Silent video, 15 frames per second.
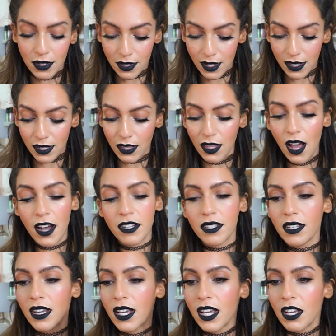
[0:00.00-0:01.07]
That's a
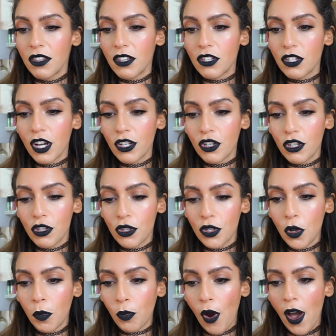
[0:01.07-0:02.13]
lot. This Touch in
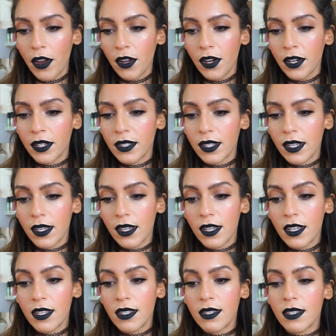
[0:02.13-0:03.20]
Sol product
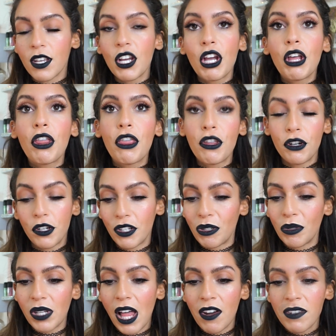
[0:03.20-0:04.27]
is
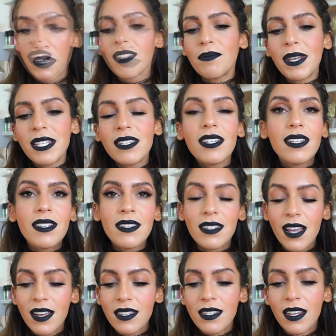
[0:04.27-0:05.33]
$32. It basically
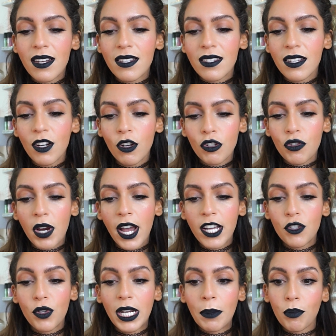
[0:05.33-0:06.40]
says that it's an ultra
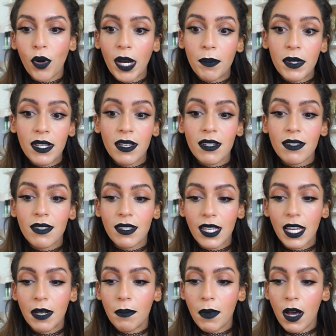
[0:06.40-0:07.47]
hydrating priming
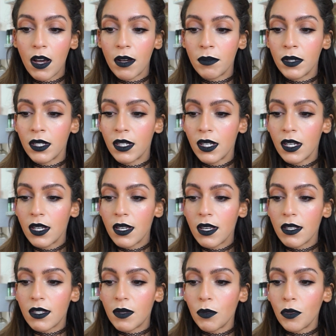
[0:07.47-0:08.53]
skin balm.
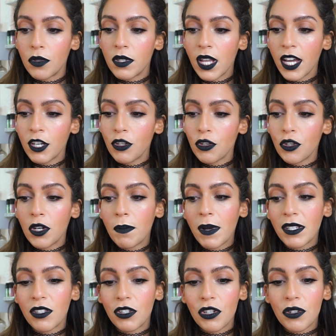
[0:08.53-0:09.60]
It smooths texture,
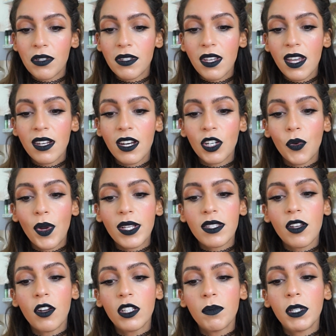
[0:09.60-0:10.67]
melts into your skin, and creates
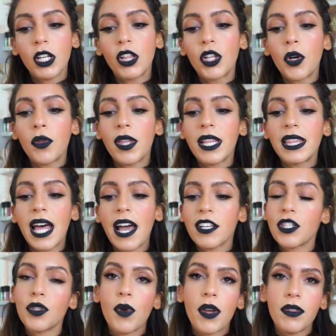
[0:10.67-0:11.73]
the ultimate glow that
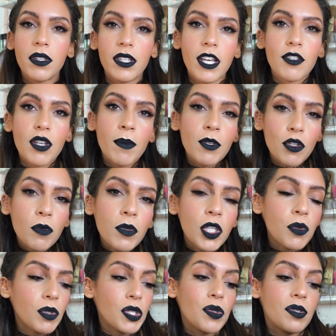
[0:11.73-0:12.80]
lasts throughout the day. So I'm assuming
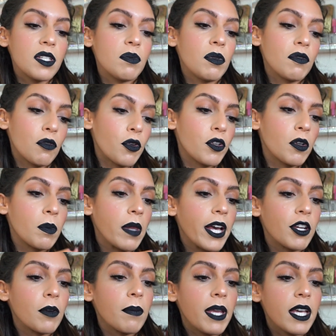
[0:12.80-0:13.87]
you would use this before you
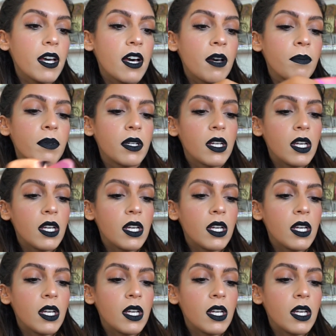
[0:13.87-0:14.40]
apply your makeup